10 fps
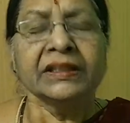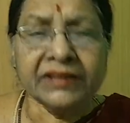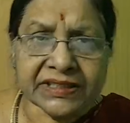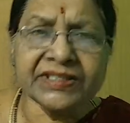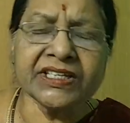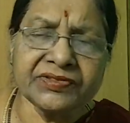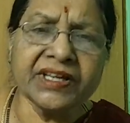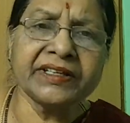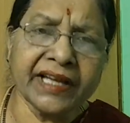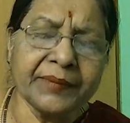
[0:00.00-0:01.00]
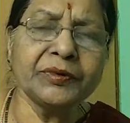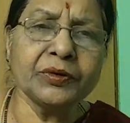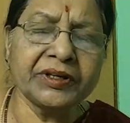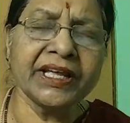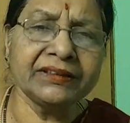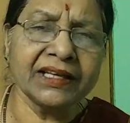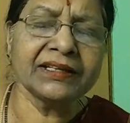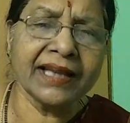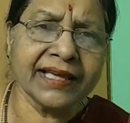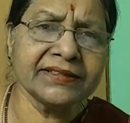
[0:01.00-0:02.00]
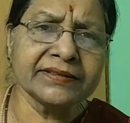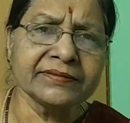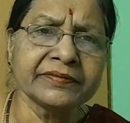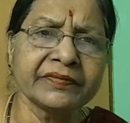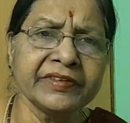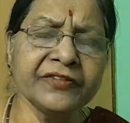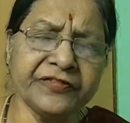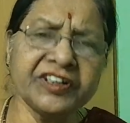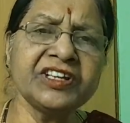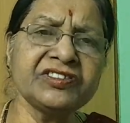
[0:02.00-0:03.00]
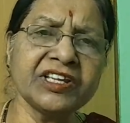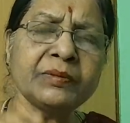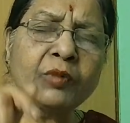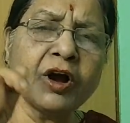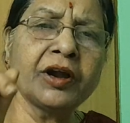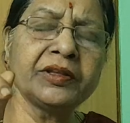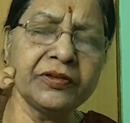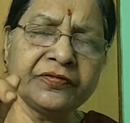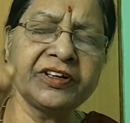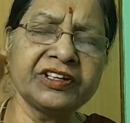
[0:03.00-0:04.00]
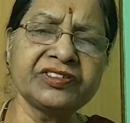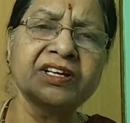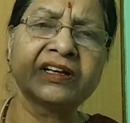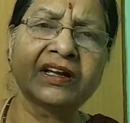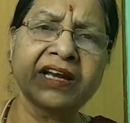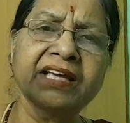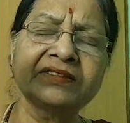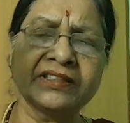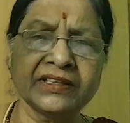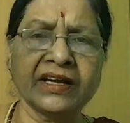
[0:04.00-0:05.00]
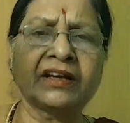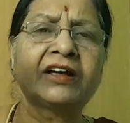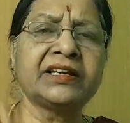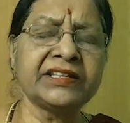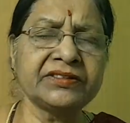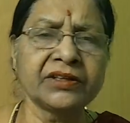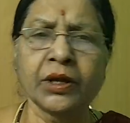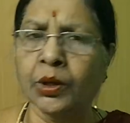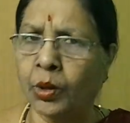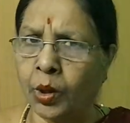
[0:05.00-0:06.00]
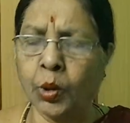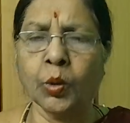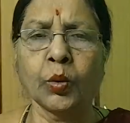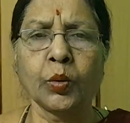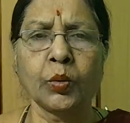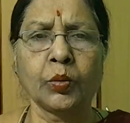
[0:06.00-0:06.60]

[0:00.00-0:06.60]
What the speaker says: This is the time to take the class. If it is the class in the college, no.